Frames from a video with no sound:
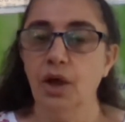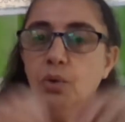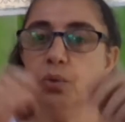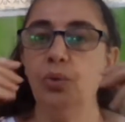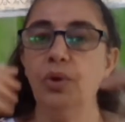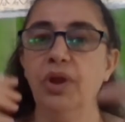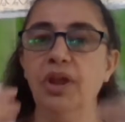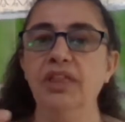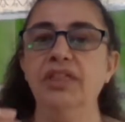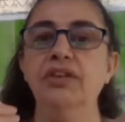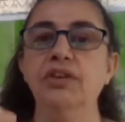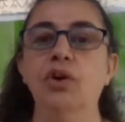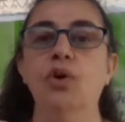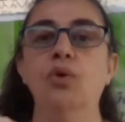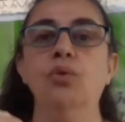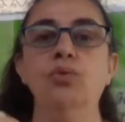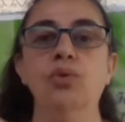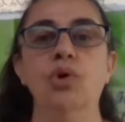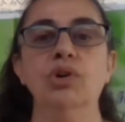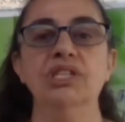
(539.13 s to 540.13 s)
with your
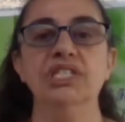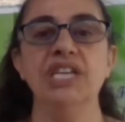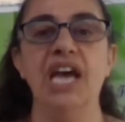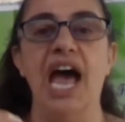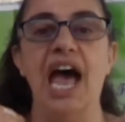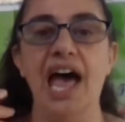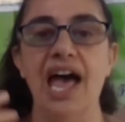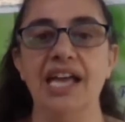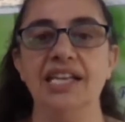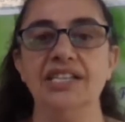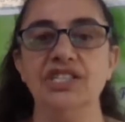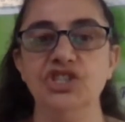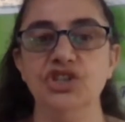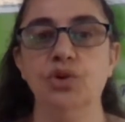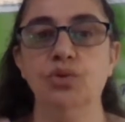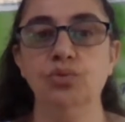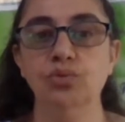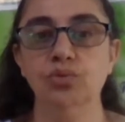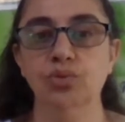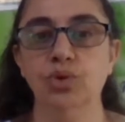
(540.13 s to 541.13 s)
water and
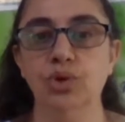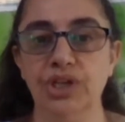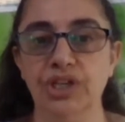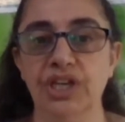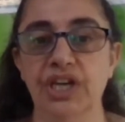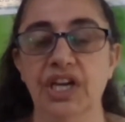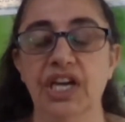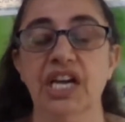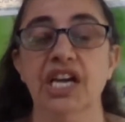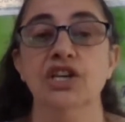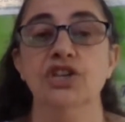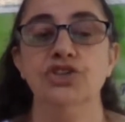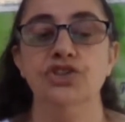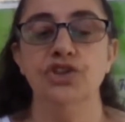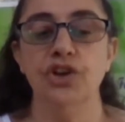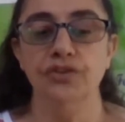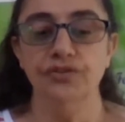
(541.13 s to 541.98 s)
your wood. So